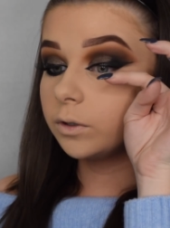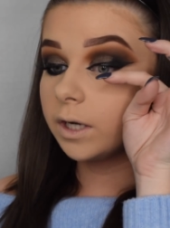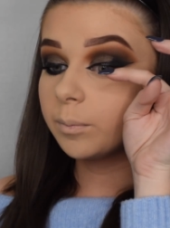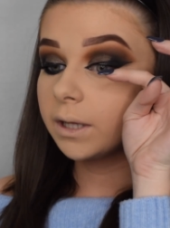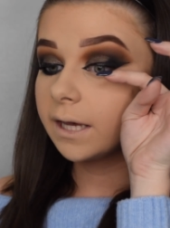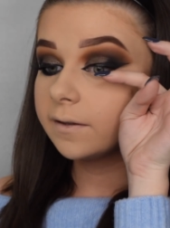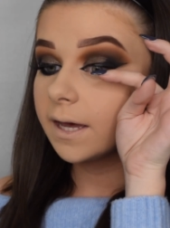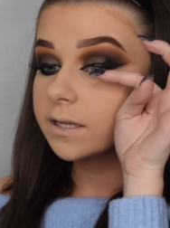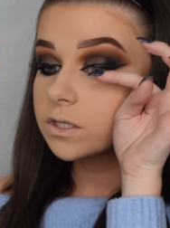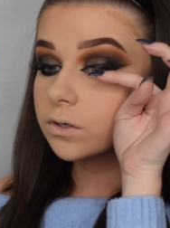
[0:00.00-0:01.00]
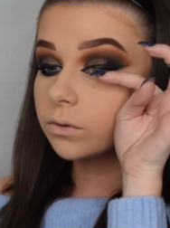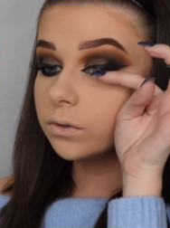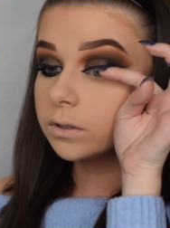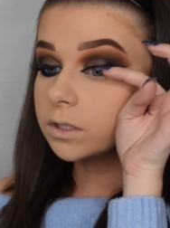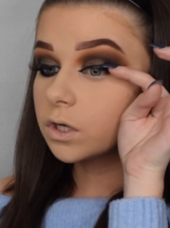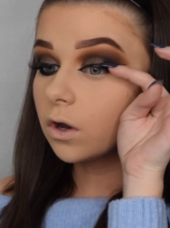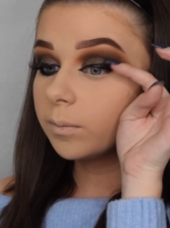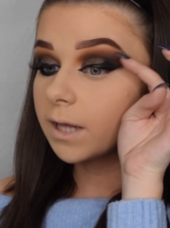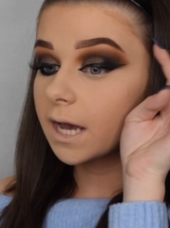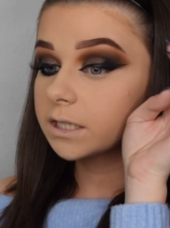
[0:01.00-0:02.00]
going to apply that to the
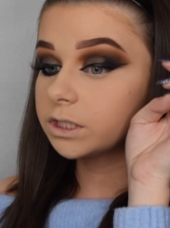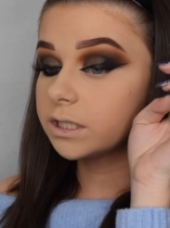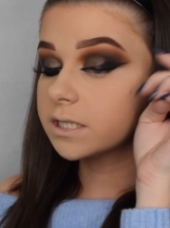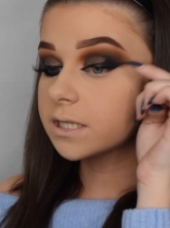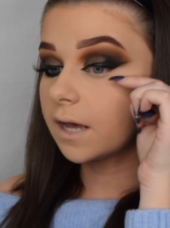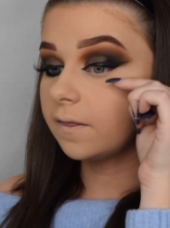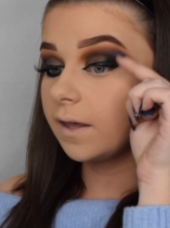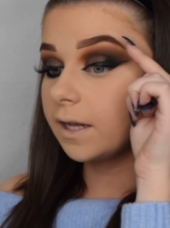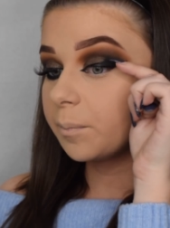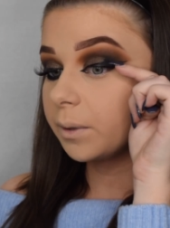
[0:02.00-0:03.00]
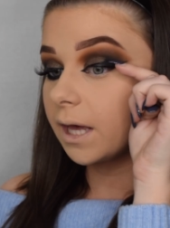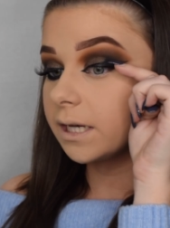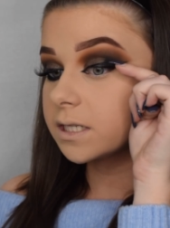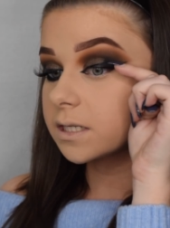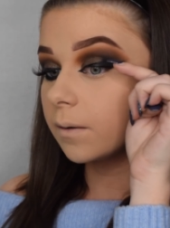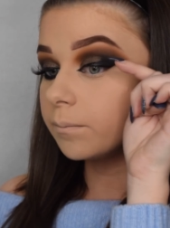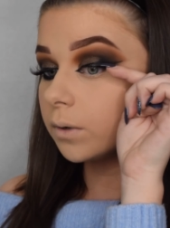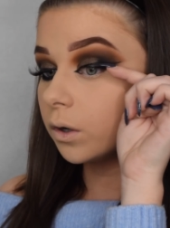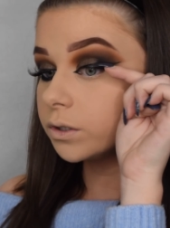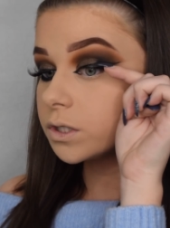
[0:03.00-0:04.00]
top lashes and then apply
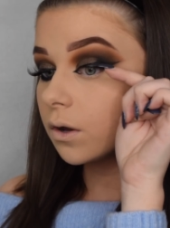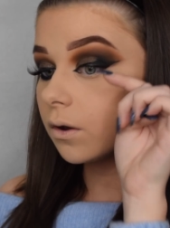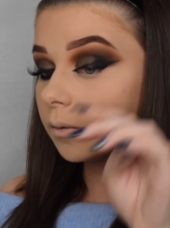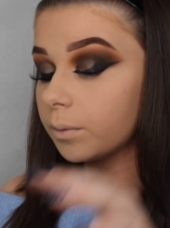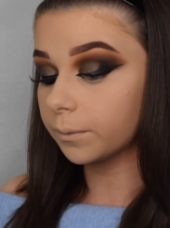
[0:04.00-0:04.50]
some on top.